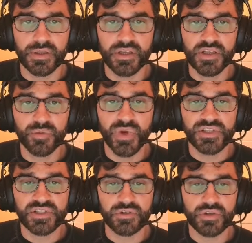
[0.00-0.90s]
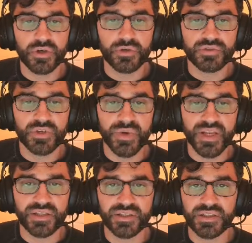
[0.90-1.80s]
Otherwise, it'll go
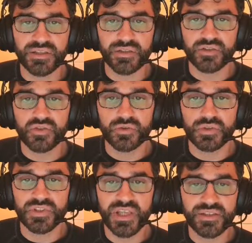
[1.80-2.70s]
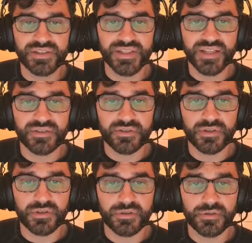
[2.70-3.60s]
directly to a data center
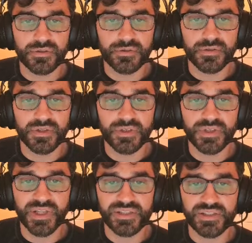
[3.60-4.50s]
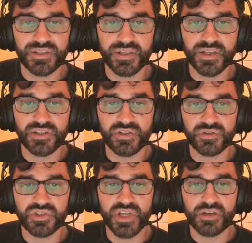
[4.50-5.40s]
that's in your
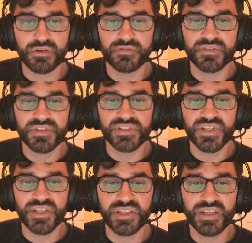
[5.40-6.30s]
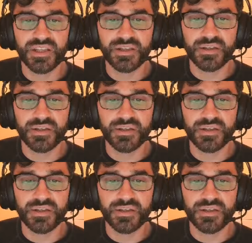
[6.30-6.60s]
general vicinity